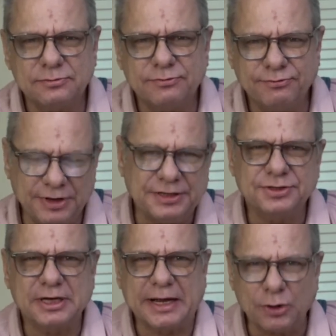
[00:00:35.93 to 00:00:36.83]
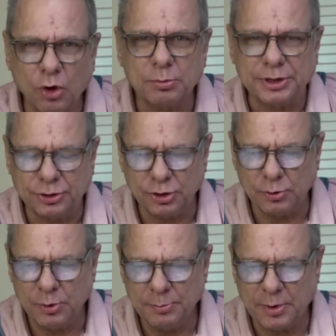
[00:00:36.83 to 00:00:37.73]
feast that I normally
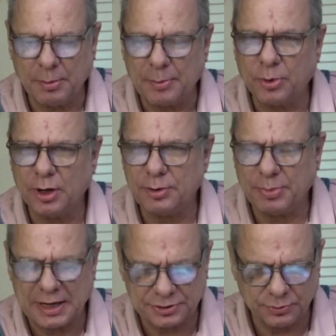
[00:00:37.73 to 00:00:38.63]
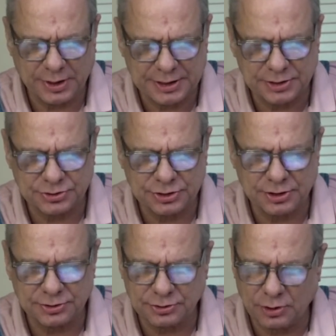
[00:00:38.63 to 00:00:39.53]
do, but my brother passed away this
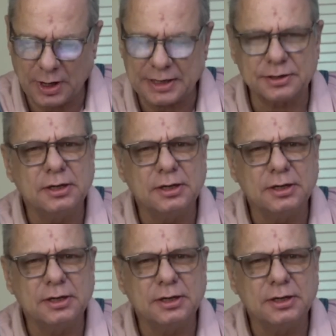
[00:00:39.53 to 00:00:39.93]
year, so I